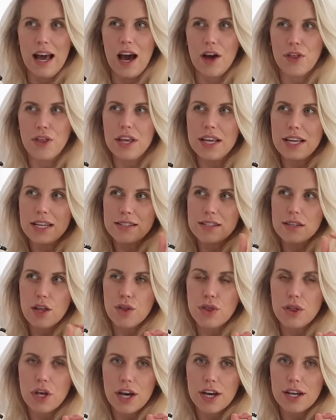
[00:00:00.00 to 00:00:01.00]
I think it's the
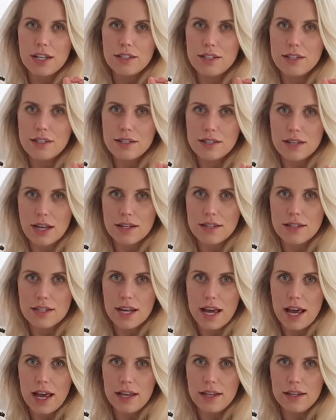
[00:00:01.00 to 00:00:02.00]
third
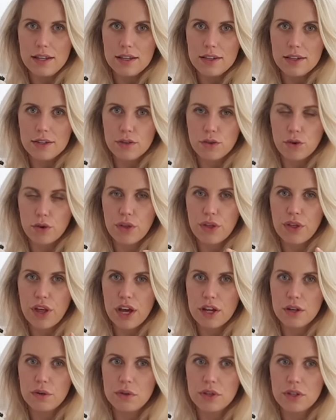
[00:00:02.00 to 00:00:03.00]
Sunday or
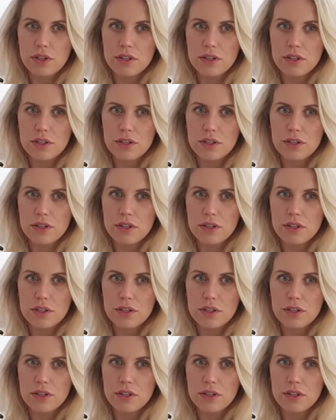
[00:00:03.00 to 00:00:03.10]
third